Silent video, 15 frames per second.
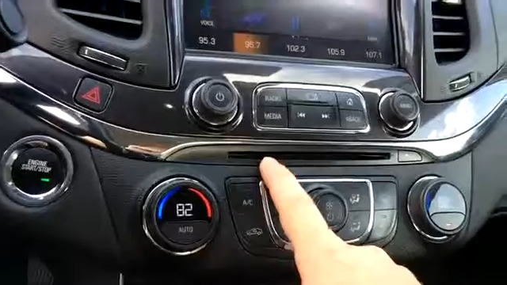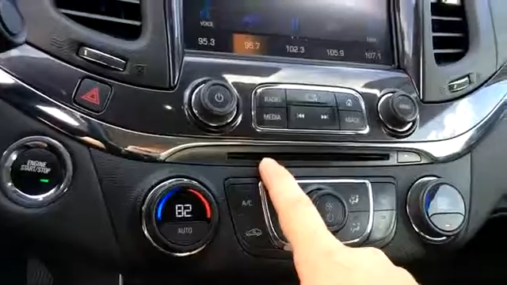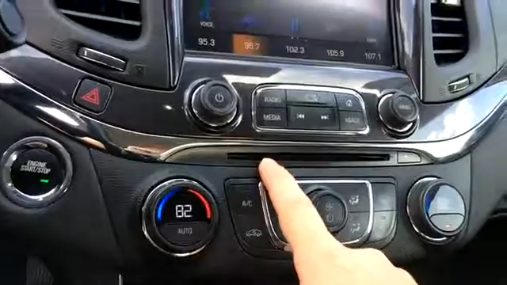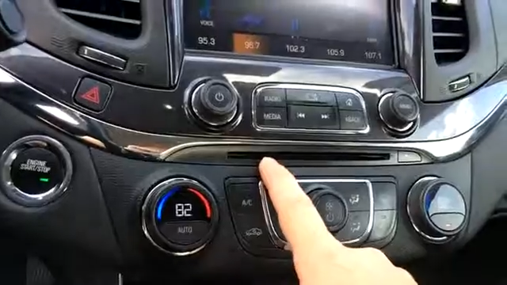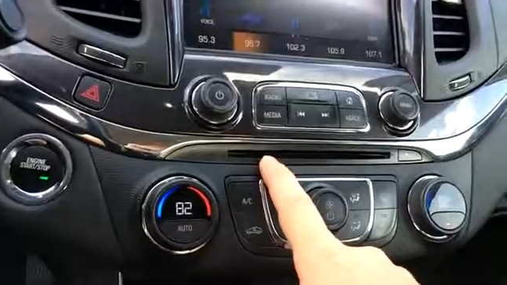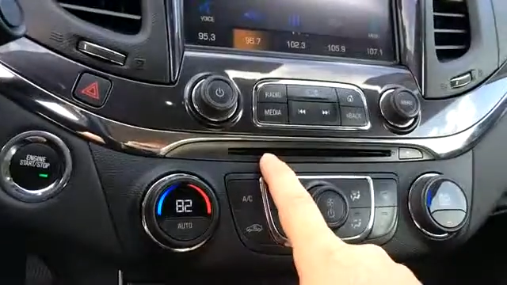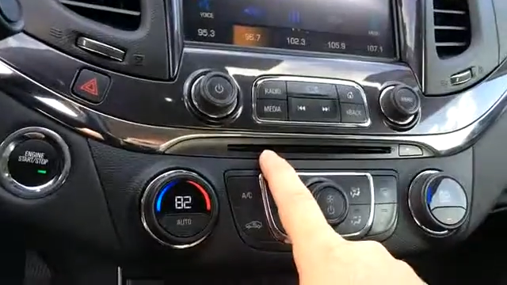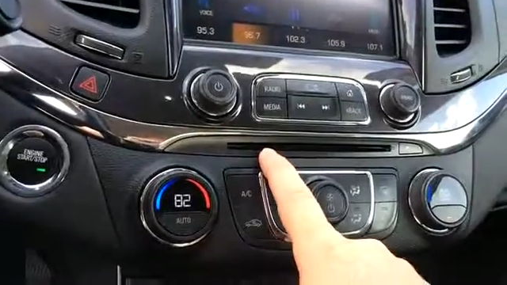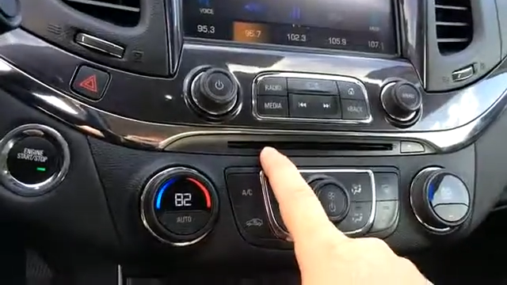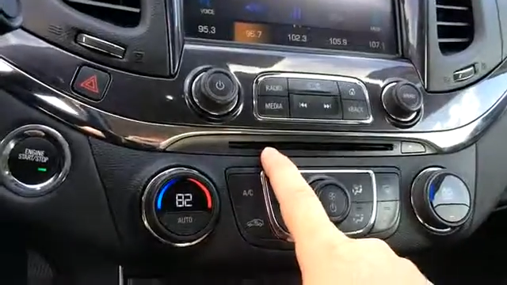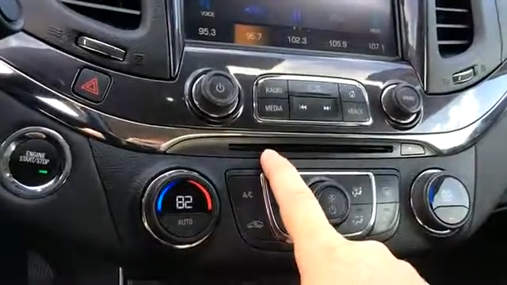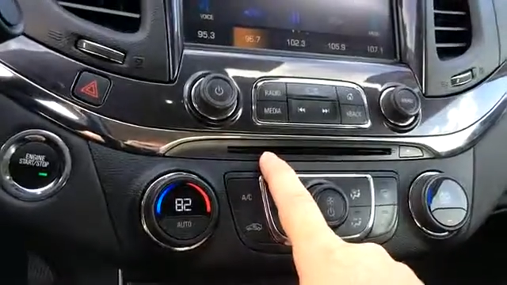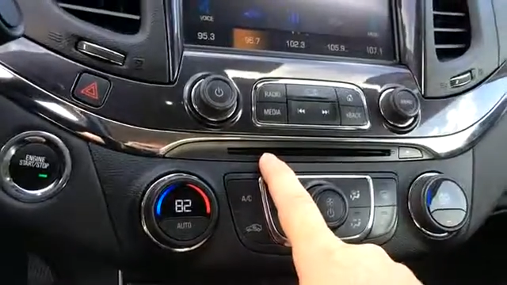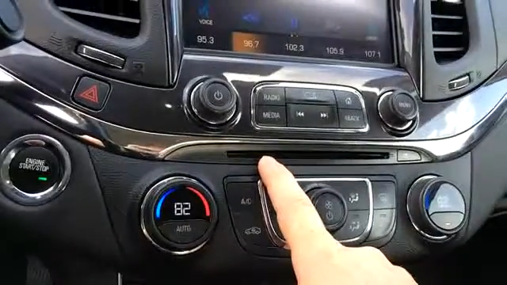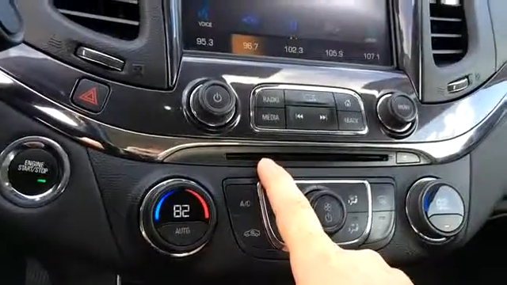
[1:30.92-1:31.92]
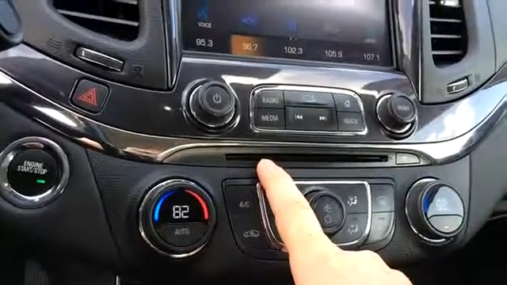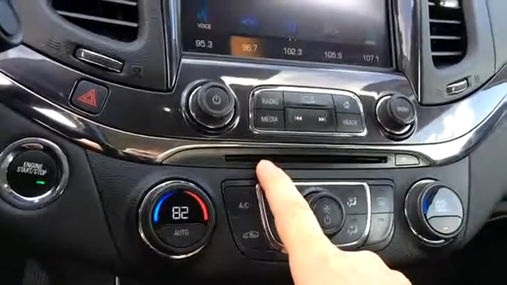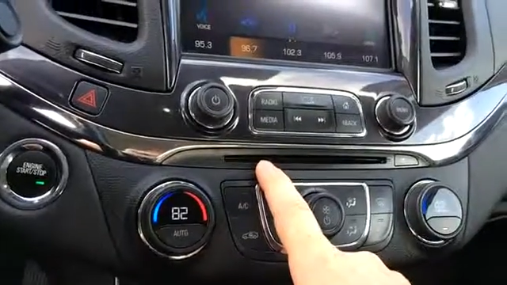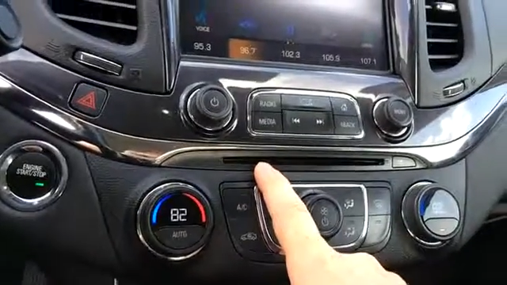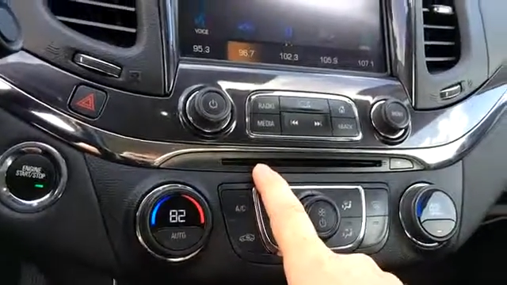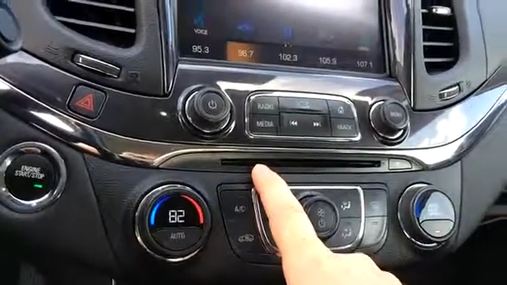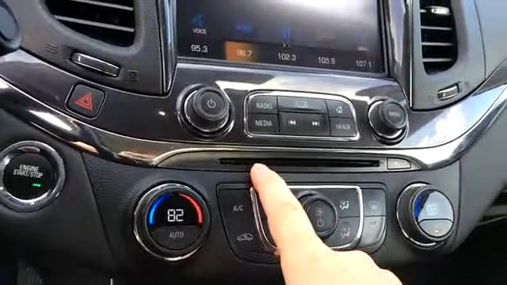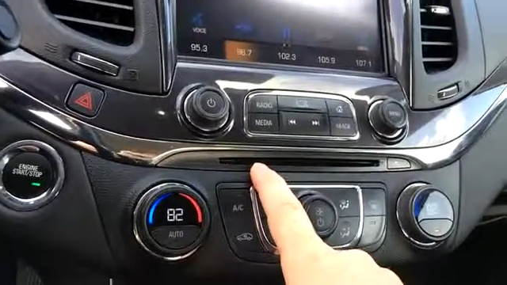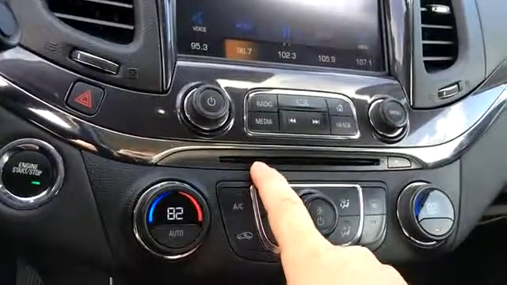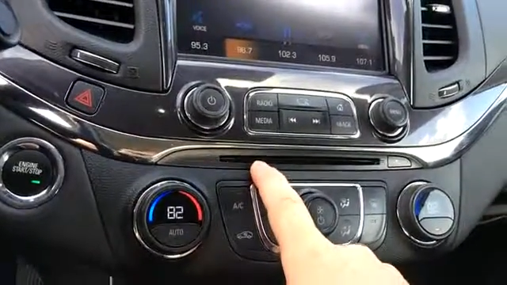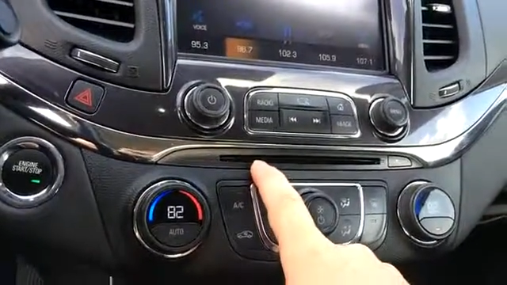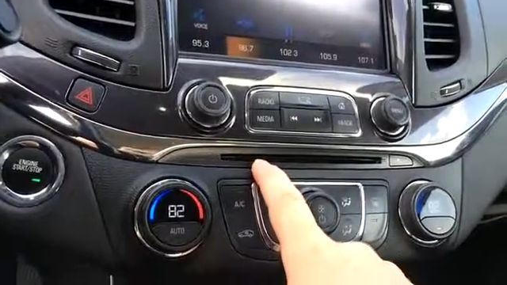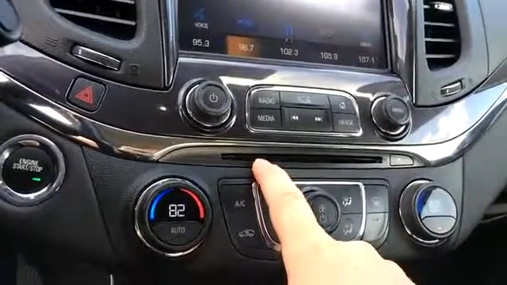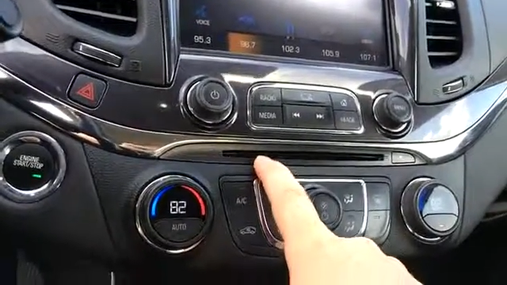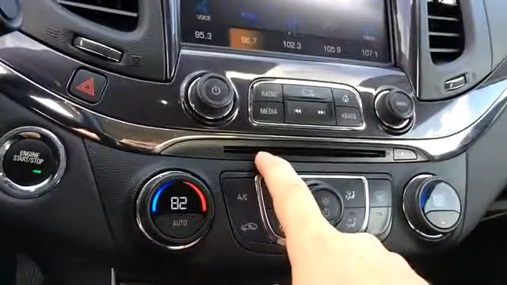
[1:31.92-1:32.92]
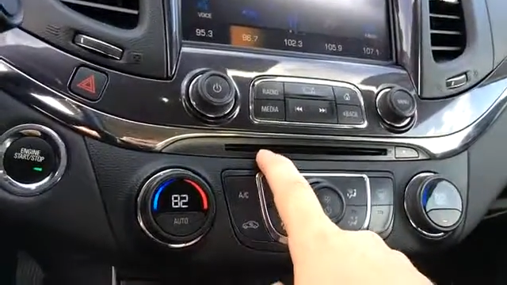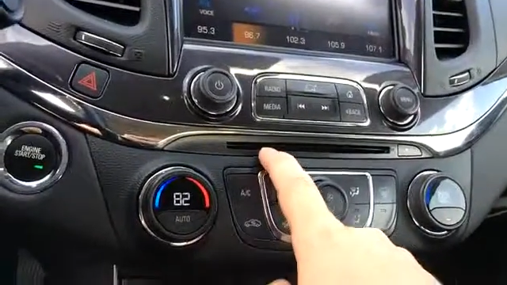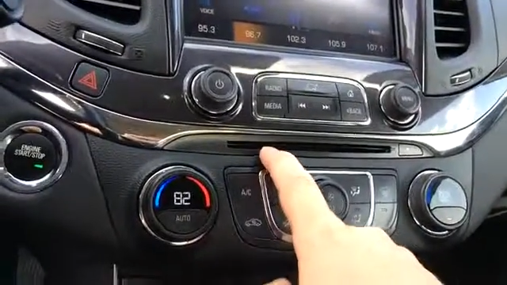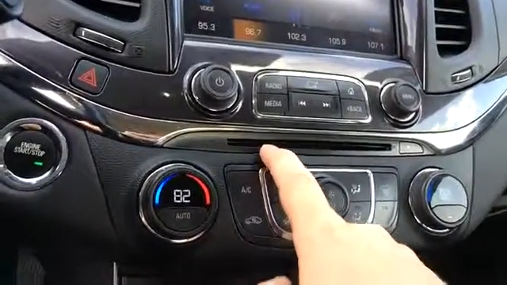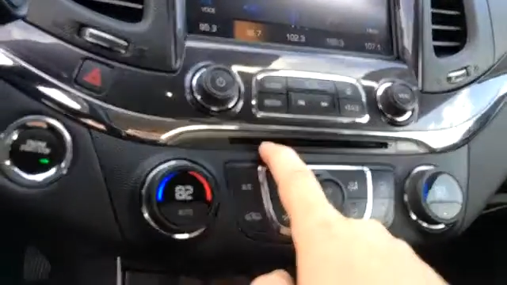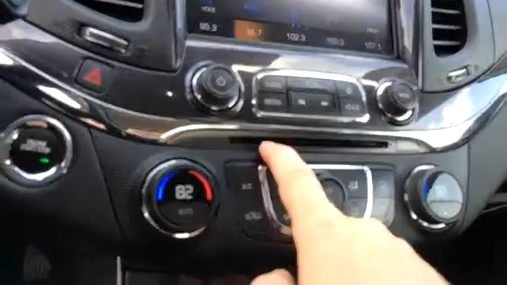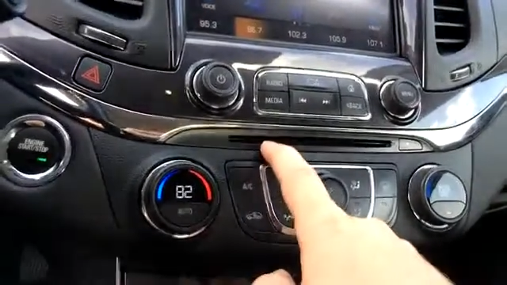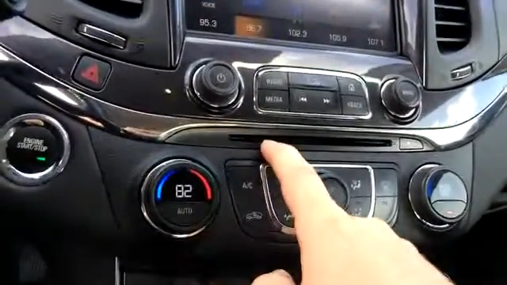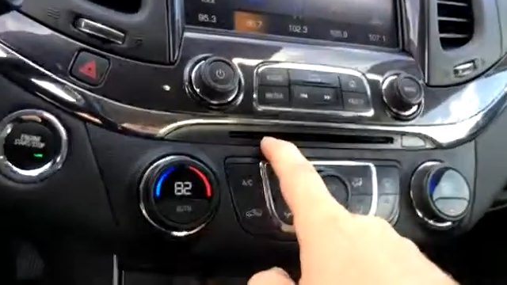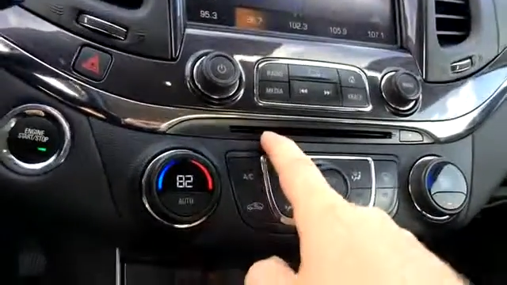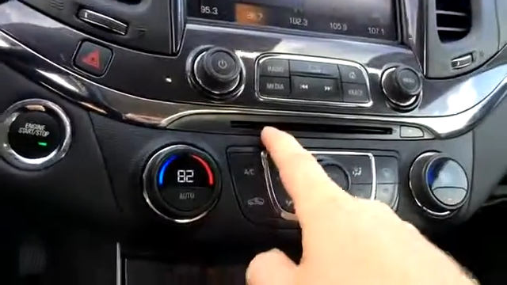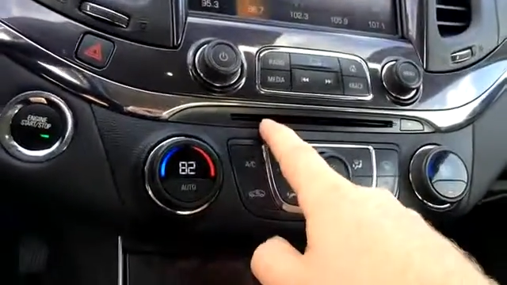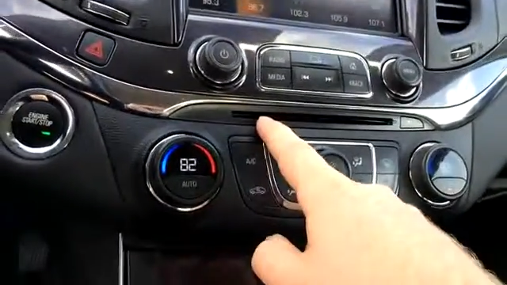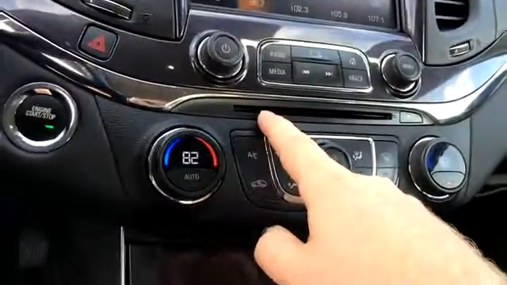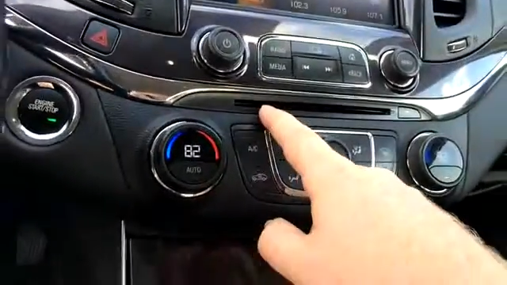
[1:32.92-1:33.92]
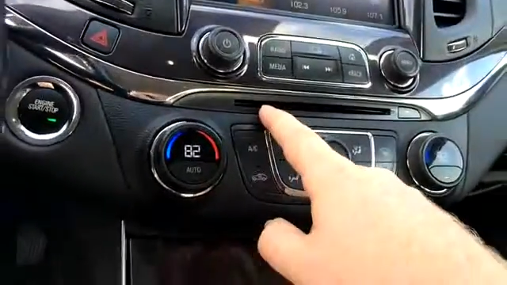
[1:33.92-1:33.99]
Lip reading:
(no speaker visible)